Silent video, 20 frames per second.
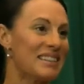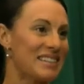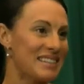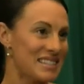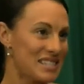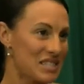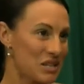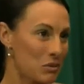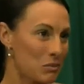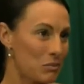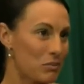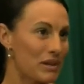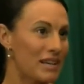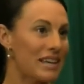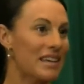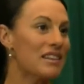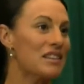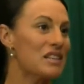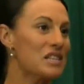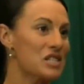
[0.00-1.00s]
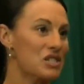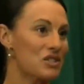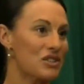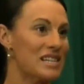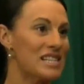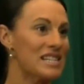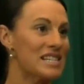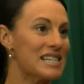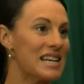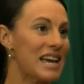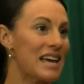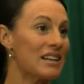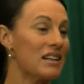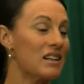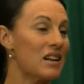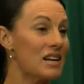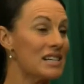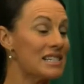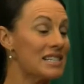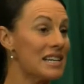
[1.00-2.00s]
So bringing the stress down
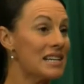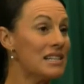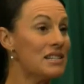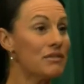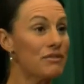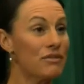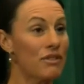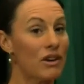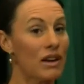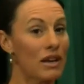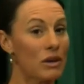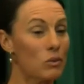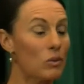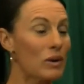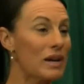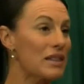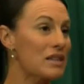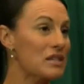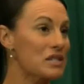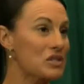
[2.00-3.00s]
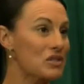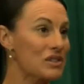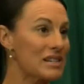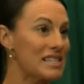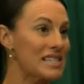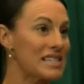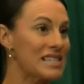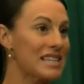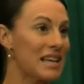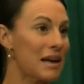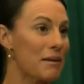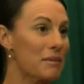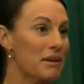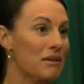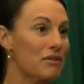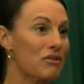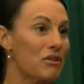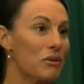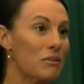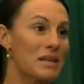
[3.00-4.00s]
and identifying where the stress is
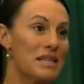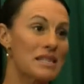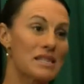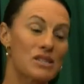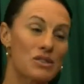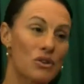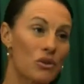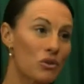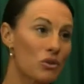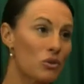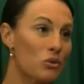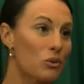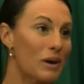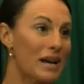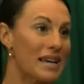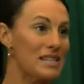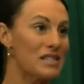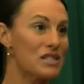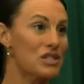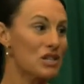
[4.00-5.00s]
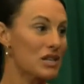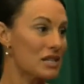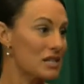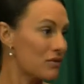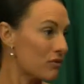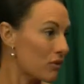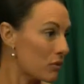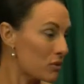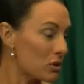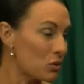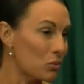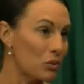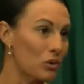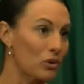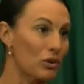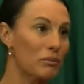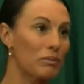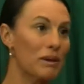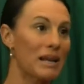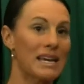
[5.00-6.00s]
coming from. It's not always just from your
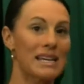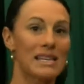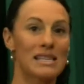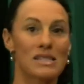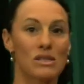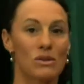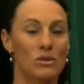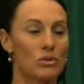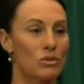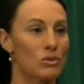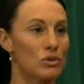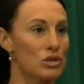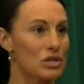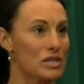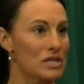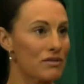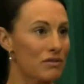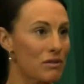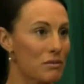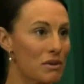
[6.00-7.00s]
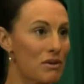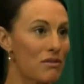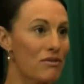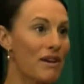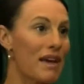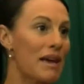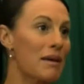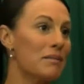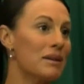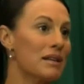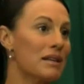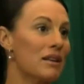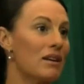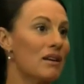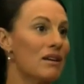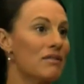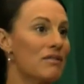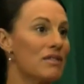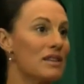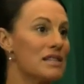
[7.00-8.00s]
workplace or just from your family
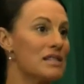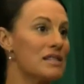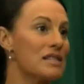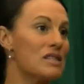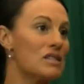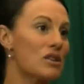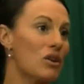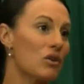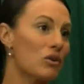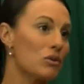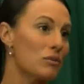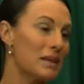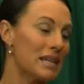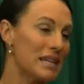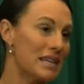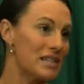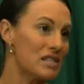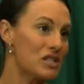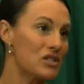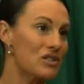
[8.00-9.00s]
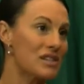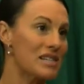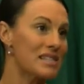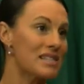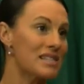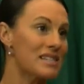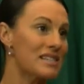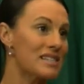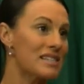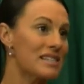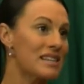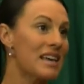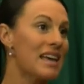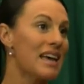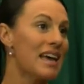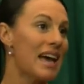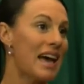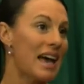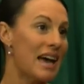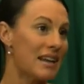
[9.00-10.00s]
life. There's so many stresses,
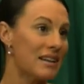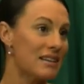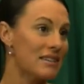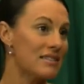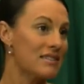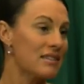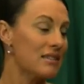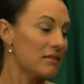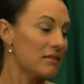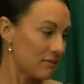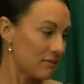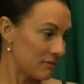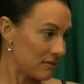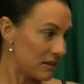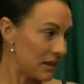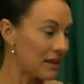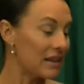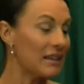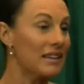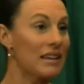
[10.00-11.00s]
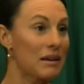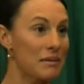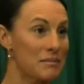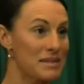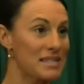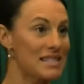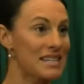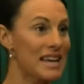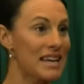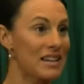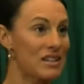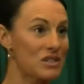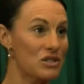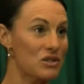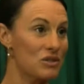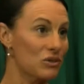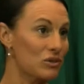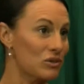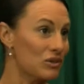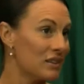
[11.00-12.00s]
and it comes down
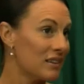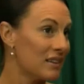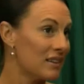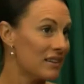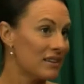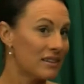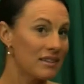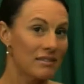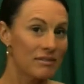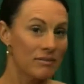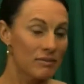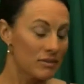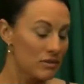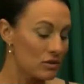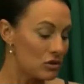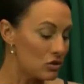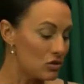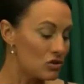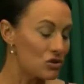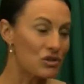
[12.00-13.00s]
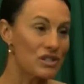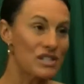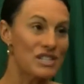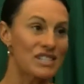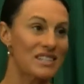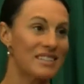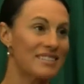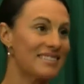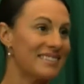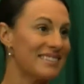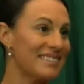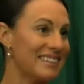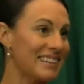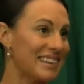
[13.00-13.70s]
to nutrition.